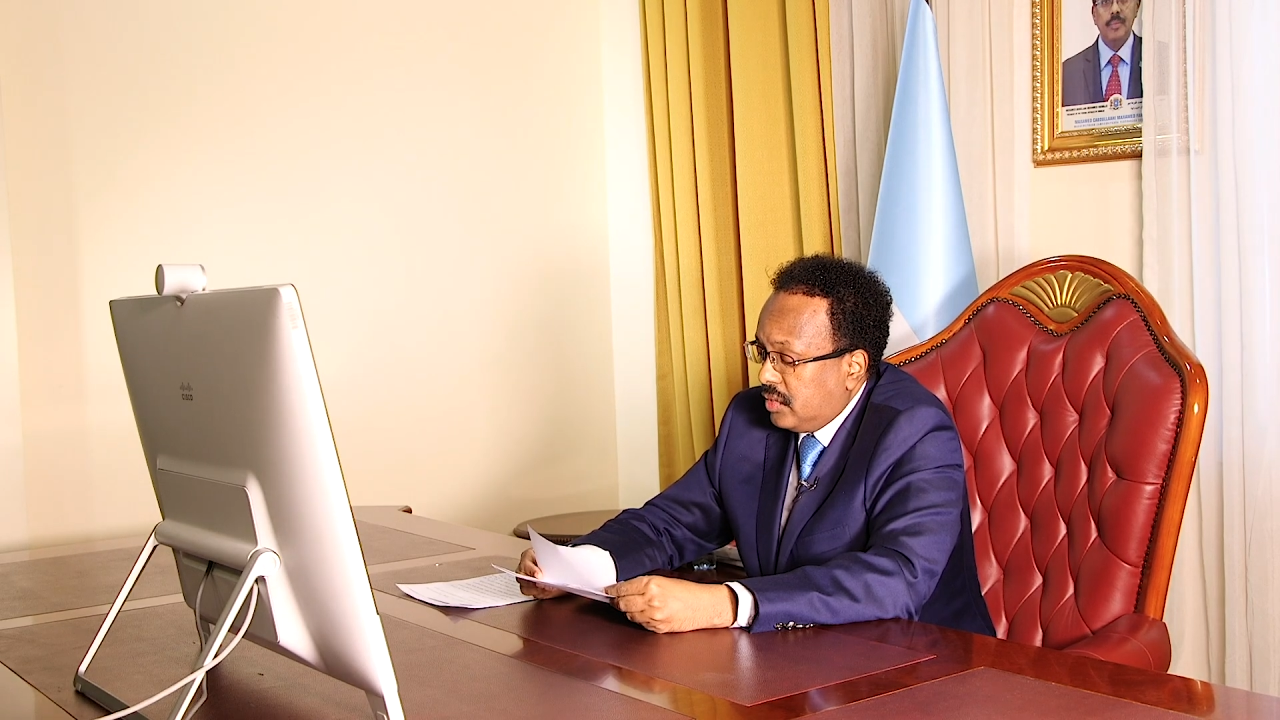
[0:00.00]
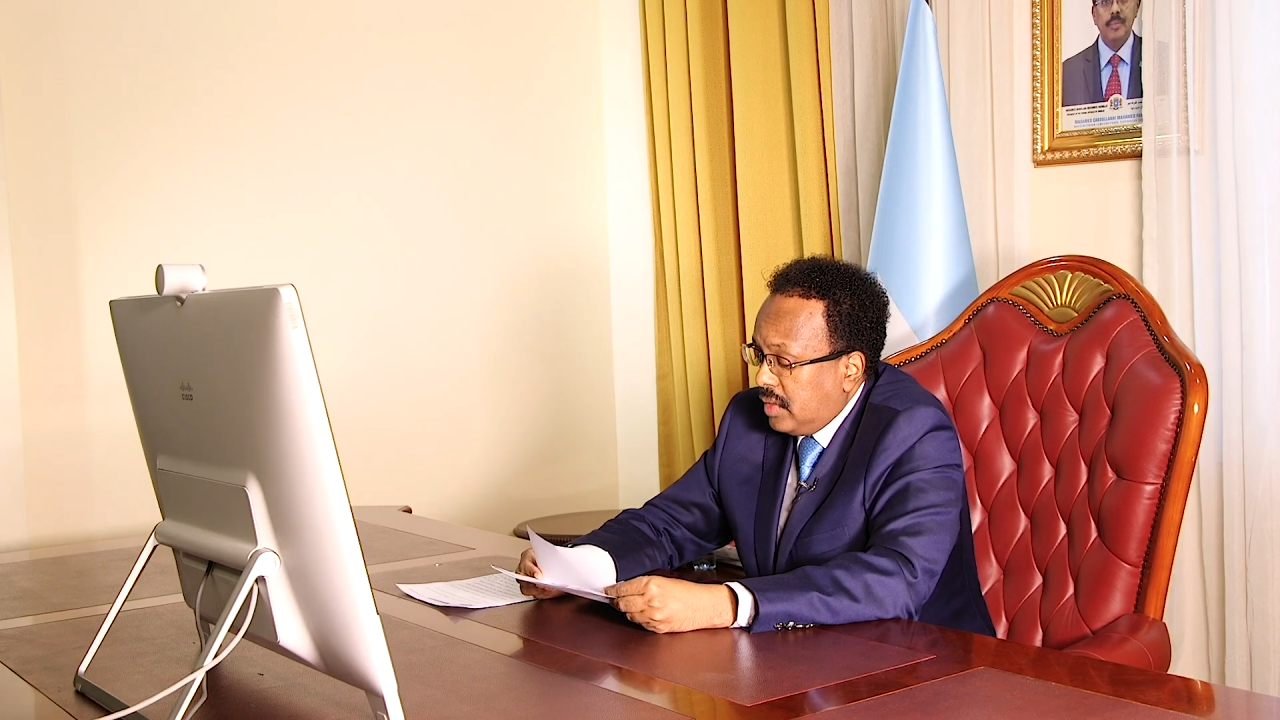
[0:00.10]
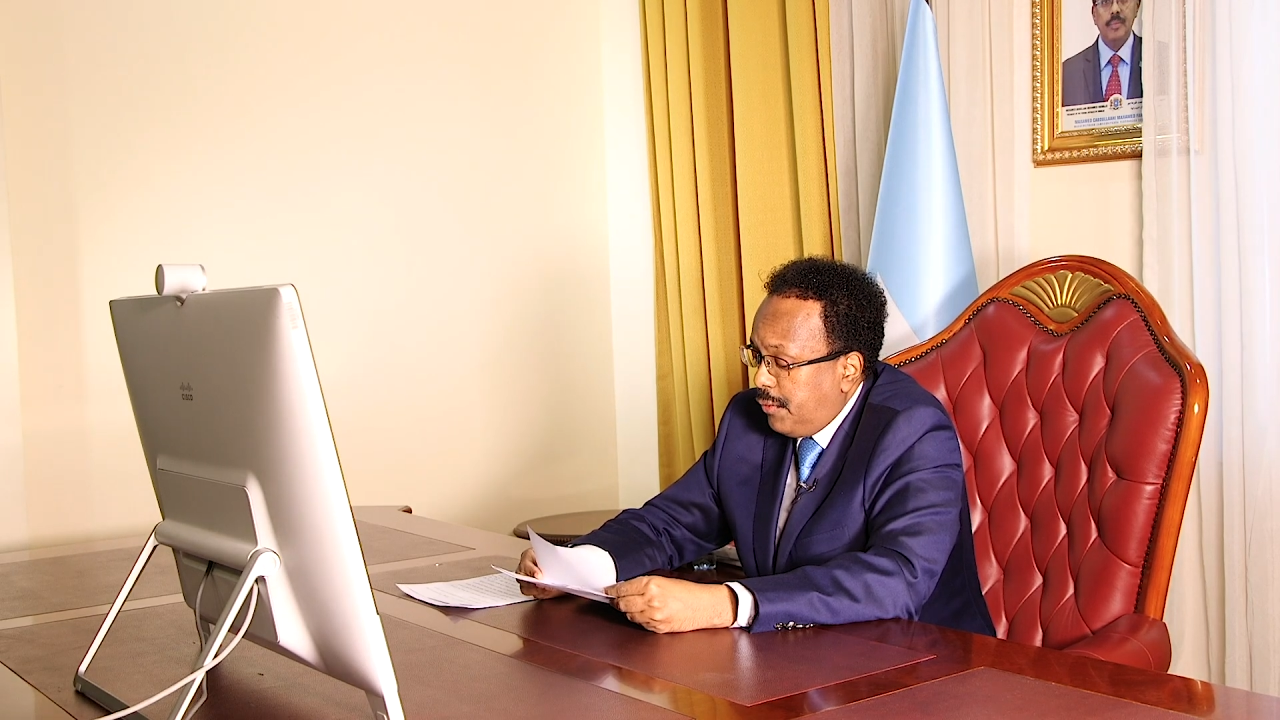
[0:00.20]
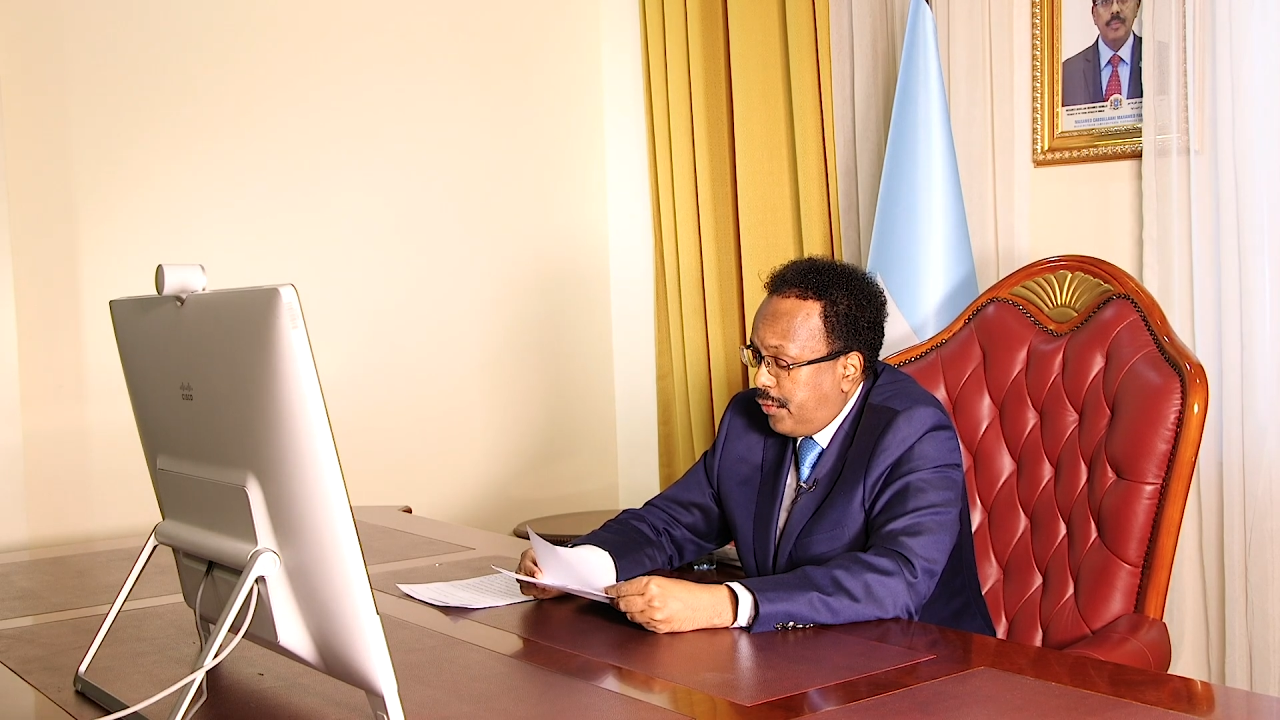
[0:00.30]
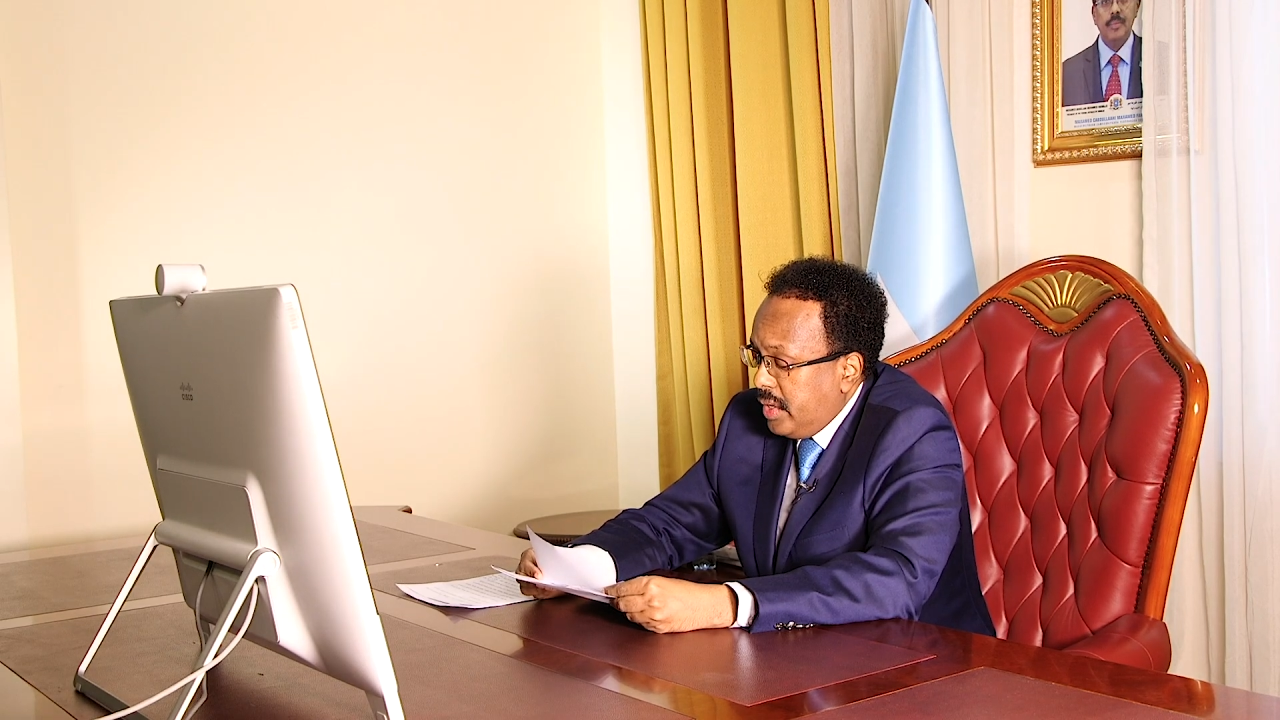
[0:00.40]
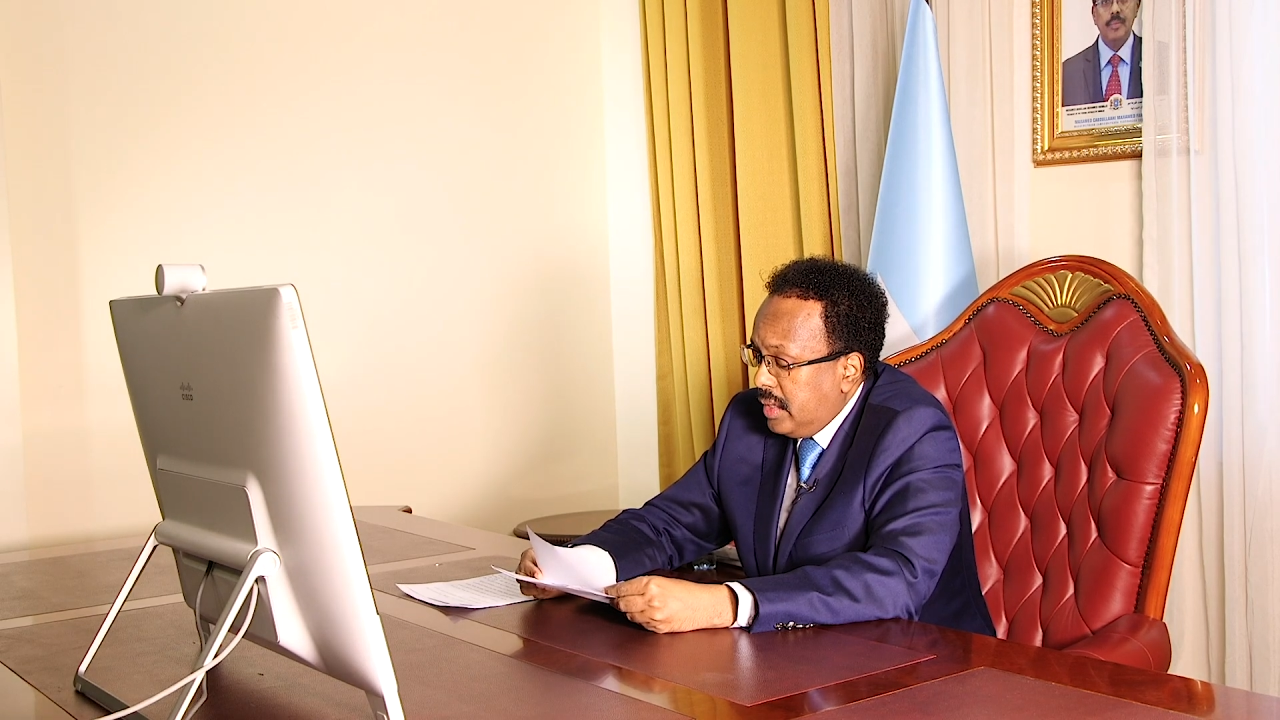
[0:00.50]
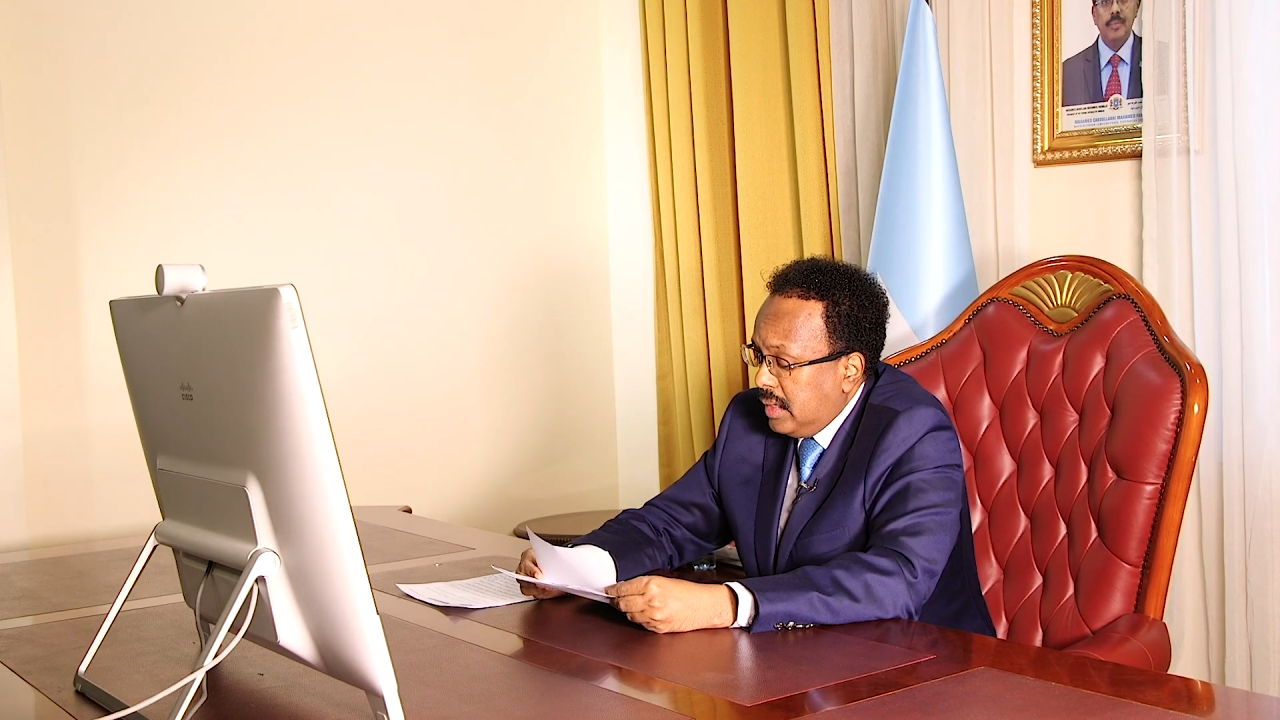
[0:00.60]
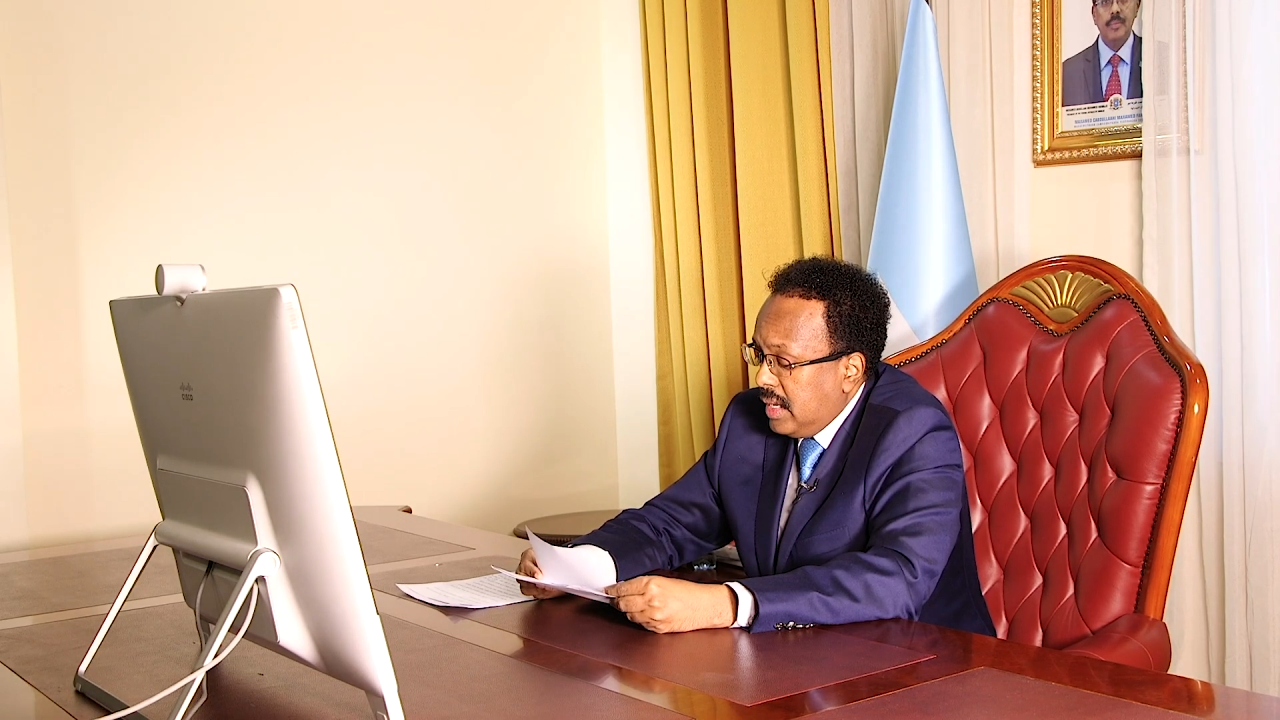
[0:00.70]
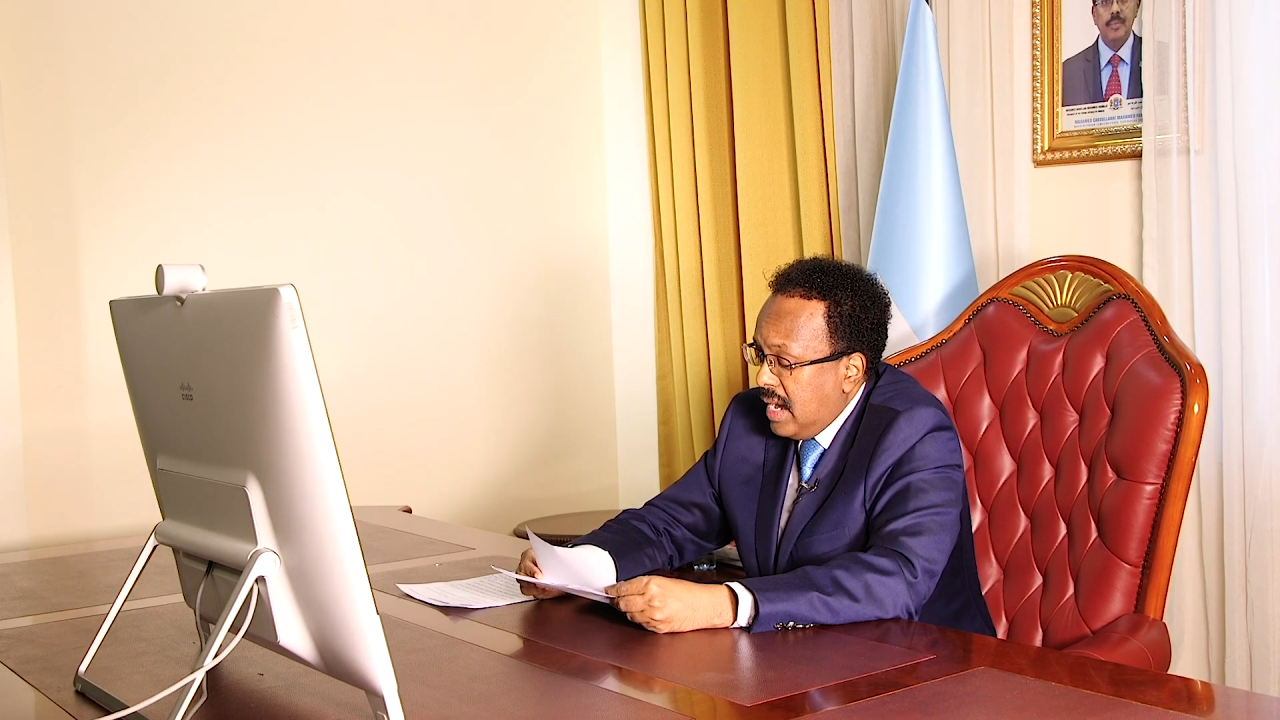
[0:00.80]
suffering,